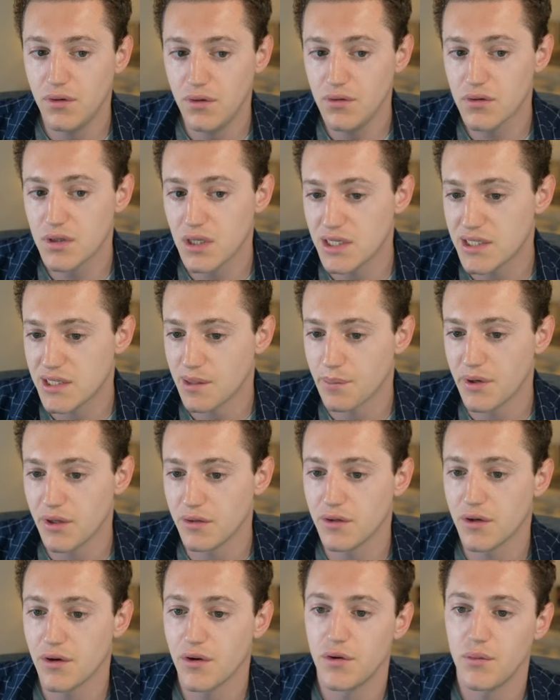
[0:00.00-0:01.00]
use the listing
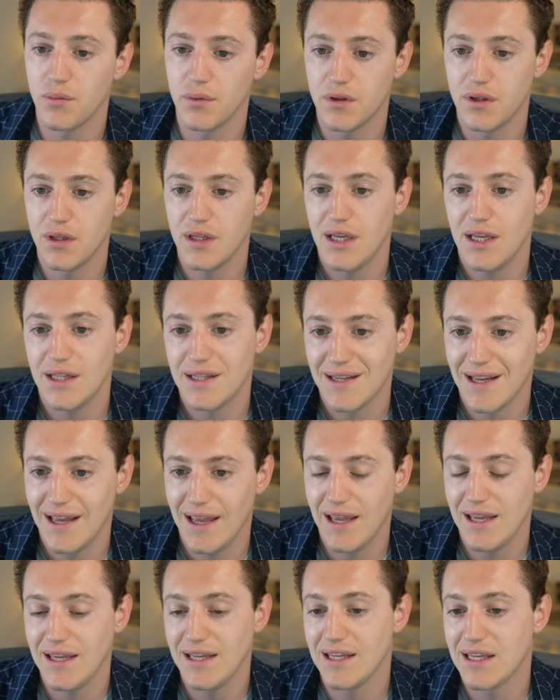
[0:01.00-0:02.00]
builder, you would need
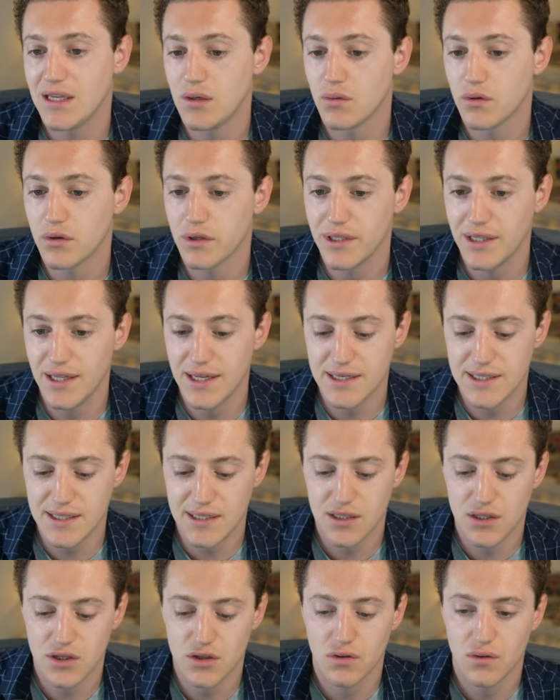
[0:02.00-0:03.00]
a keyword
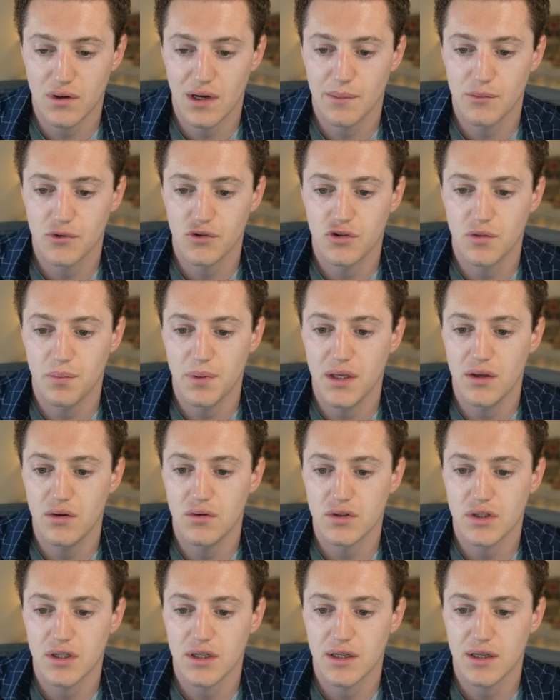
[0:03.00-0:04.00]
list. So I'm going to be
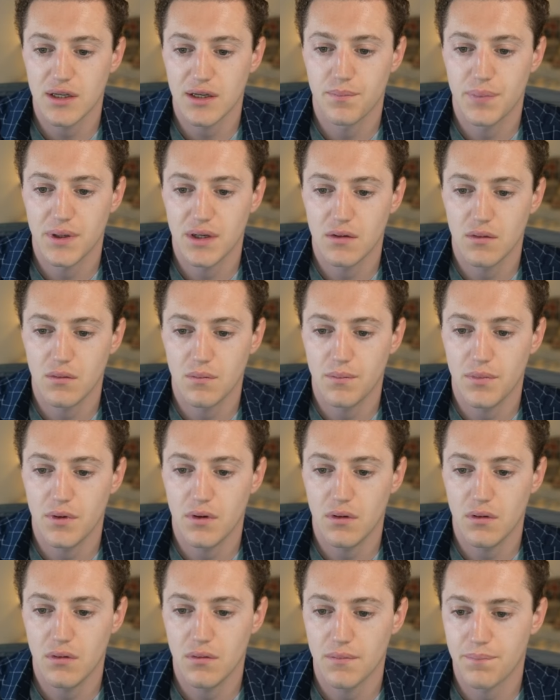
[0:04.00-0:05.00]
using
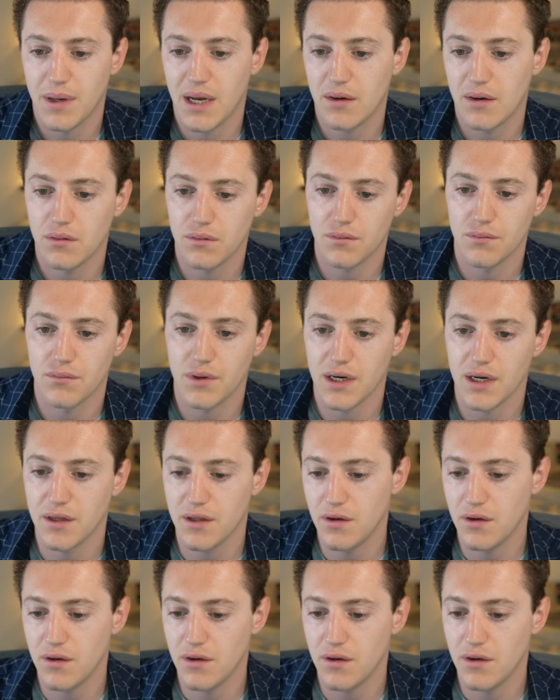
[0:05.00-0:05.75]
pickleball paddle right